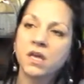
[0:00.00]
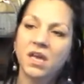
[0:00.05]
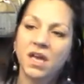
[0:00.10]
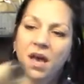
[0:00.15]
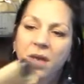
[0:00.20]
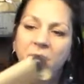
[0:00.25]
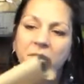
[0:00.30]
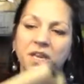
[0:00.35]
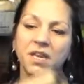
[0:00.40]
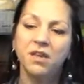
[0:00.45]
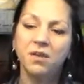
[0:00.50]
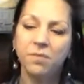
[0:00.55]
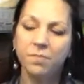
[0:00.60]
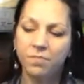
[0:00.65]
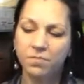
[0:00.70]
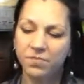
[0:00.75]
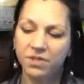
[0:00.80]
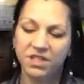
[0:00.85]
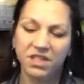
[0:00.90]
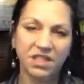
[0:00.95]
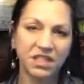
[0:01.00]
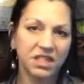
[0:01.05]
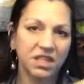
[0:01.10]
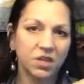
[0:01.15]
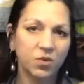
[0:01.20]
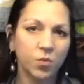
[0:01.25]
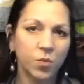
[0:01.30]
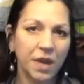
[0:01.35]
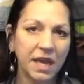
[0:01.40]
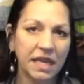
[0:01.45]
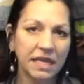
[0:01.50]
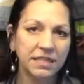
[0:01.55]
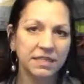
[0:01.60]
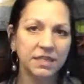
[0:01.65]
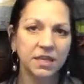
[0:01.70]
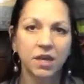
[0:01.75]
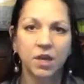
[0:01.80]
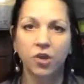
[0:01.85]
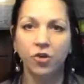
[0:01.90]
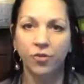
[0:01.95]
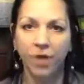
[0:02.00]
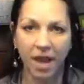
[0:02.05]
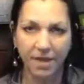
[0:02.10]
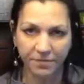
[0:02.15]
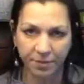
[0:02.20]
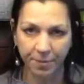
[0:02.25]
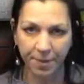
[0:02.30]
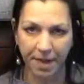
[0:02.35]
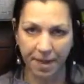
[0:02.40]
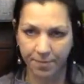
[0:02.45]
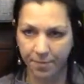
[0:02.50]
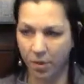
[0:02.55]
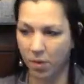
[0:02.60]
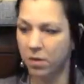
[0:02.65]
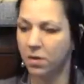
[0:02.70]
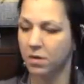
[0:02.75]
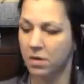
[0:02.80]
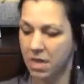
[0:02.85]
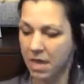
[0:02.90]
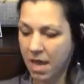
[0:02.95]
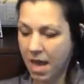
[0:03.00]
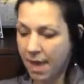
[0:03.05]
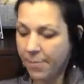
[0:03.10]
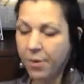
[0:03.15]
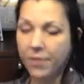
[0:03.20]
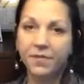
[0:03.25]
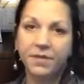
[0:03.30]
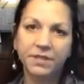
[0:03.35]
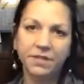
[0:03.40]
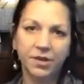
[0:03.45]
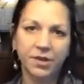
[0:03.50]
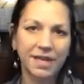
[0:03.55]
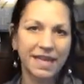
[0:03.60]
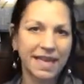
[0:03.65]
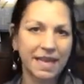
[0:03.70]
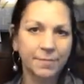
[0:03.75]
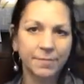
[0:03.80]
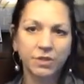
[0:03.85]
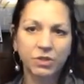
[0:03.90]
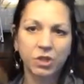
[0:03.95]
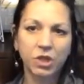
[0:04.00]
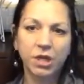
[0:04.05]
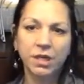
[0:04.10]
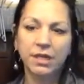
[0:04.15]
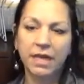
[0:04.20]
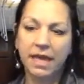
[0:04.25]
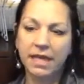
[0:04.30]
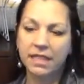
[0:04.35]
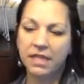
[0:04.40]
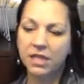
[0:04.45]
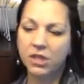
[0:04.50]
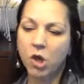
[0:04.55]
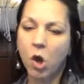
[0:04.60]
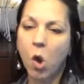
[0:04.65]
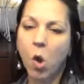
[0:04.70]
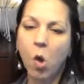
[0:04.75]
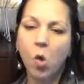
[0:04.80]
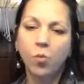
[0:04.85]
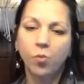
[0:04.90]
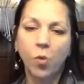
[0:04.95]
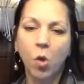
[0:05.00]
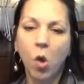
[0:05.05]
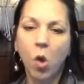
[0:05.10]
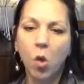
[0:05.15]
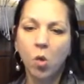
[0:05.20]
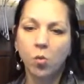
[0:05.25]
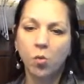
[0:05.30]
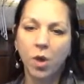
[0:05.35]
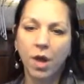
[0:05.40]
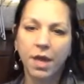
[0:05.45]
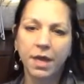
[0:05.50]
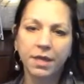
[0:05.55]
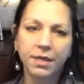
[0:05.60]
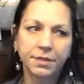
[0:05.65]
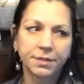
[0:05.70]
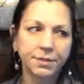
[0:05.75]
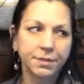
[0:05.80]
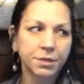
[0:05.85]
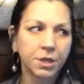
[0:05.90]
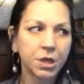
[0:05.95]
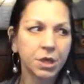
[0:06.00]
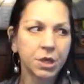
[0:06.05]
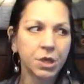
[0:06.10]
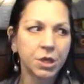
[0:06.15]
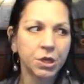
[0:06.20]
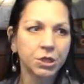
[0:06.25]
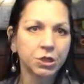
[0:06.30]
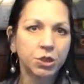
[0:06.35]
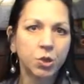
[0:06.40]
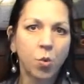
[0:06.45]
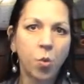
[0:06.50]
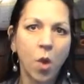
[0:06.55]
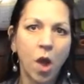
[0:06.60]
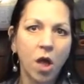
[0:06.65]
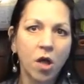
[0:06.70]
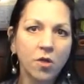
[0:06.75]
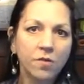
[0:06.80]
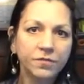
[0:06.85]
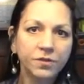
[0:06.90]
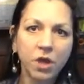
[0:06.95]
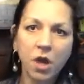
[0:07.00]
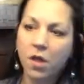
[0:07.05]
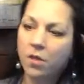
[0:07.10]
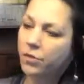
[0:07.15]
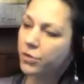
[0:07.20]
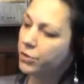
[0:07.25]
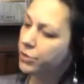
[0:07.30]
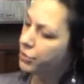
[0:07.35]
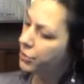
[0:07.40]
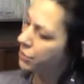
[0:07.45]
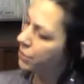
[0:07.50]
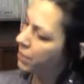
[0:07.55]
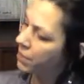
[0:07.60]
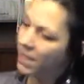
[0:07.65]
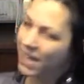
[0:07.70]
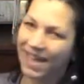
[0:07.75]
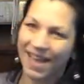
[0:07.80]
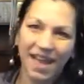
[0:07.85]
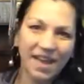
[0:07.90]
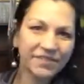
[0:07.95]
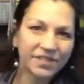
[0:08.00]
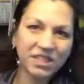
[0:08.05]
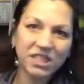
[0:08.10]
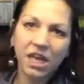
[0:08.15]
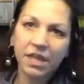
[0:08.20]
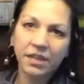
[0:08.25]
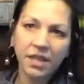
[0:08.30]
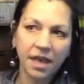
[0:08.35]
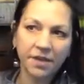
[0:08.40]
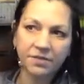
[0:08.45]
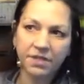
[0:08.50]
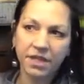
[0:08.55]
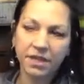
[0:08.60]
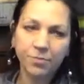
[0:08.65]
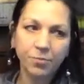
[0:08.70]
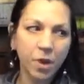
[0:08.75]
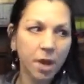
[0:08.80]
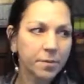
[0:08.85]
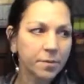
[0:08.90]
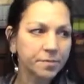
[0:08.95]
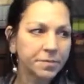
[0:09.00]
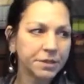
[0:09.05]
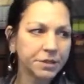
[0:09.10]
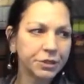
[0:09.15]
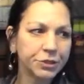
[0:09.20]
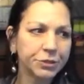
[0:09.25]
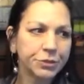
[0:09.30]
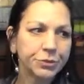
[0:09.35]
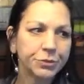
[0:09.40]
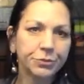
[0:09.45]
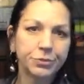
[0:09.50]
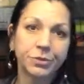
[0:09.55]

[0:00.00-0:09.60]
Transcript: a medium to thin weight craft paper. I bought this on Amazon. I think the whole roll was $12. I have a ton left. I could probably do